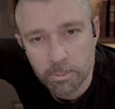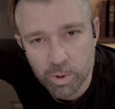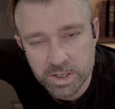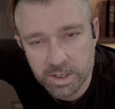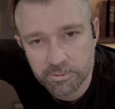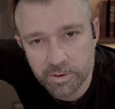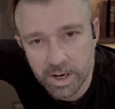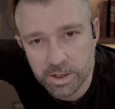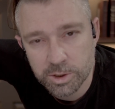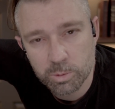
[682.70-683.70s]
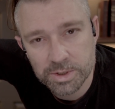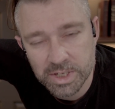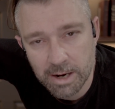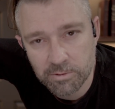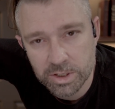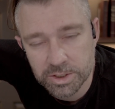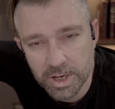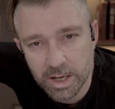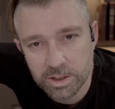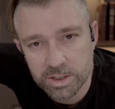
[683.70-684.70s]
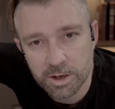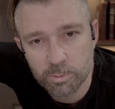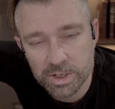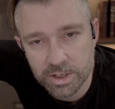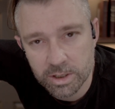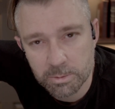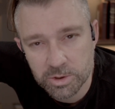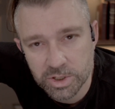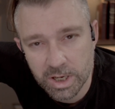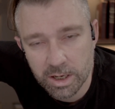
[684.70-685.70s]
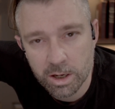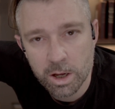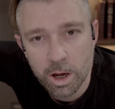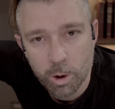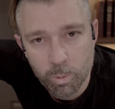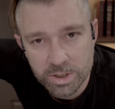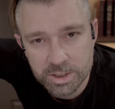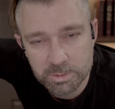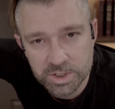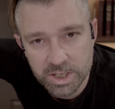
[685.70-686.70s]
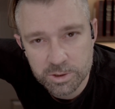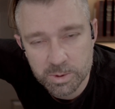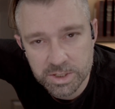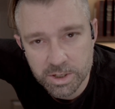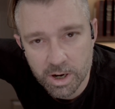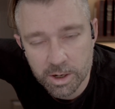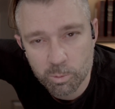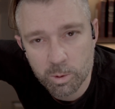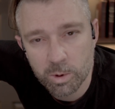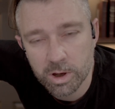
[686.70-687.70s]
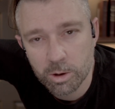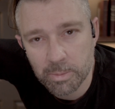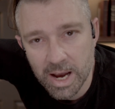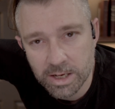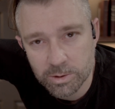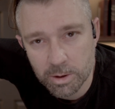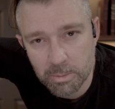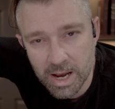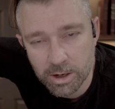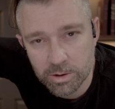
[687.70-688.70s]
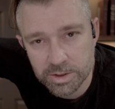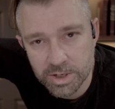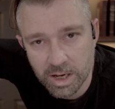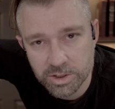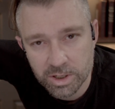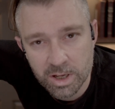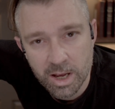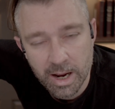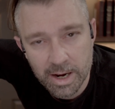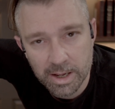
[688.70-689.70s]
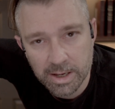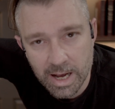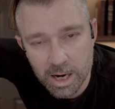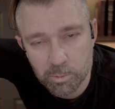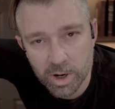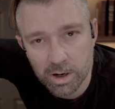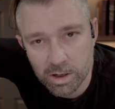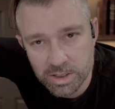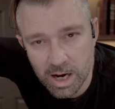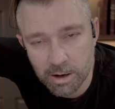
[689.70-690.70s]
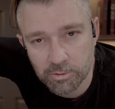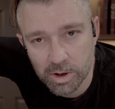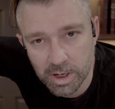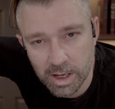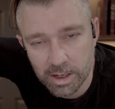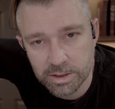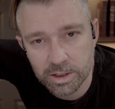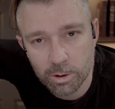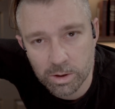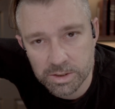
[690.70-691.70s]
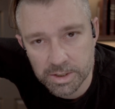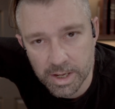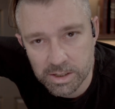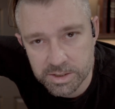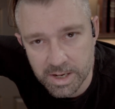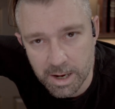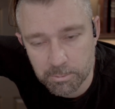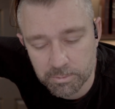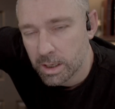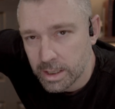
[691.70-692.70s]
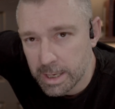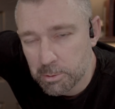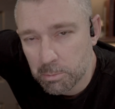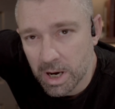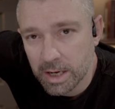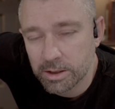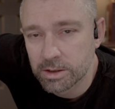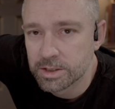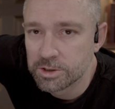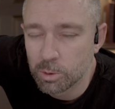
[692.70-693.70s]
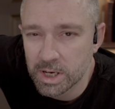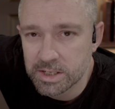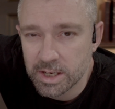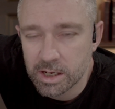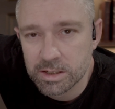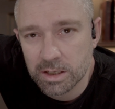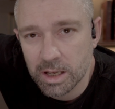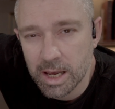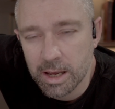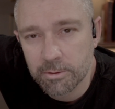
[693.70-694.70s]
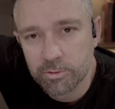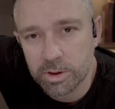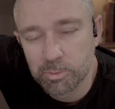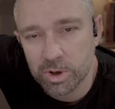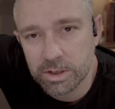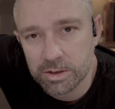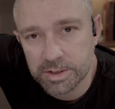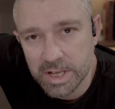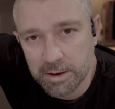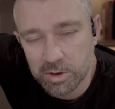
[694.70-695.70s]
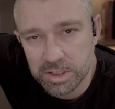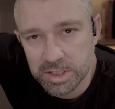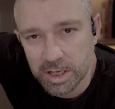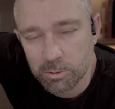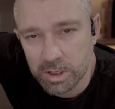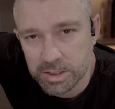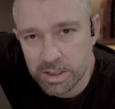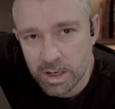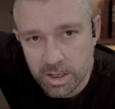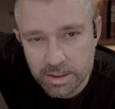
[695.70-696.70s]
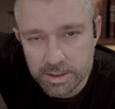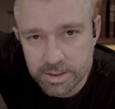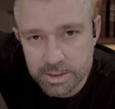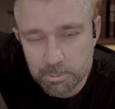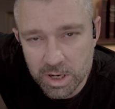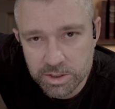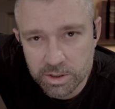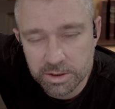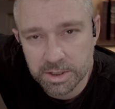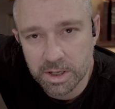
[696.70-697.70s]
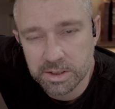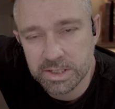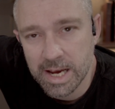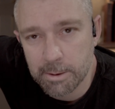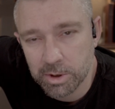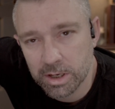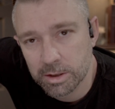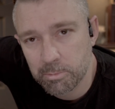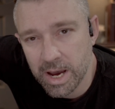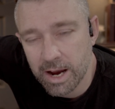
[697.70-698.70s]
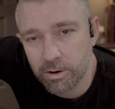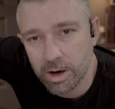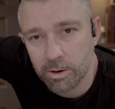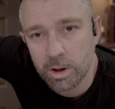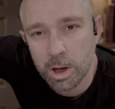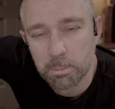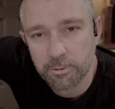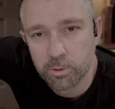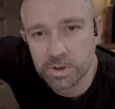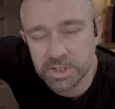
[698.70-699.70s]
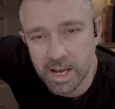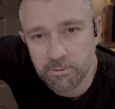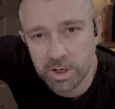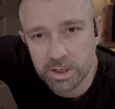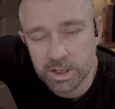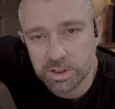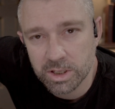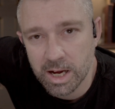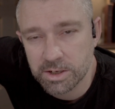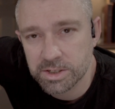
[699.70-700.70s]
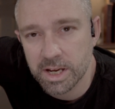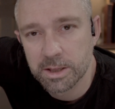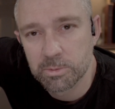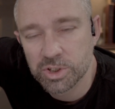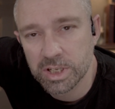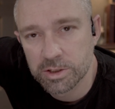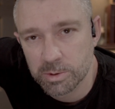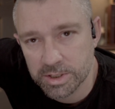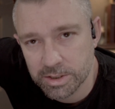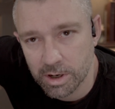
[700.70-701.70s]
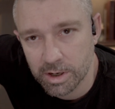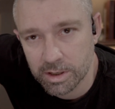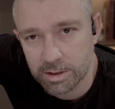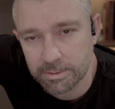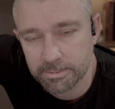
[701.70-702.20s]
Pressing finish will save these changes and restart the machine. Once the machine is restarted, we want to go back to our macro section and hit Calibrate Cartographer again to go on to the next step. Keep in mind there is a twenty second delay for the printer saving sequence. This is to make sure that nothing's happening in the background before saving initializes and the machine's restarted.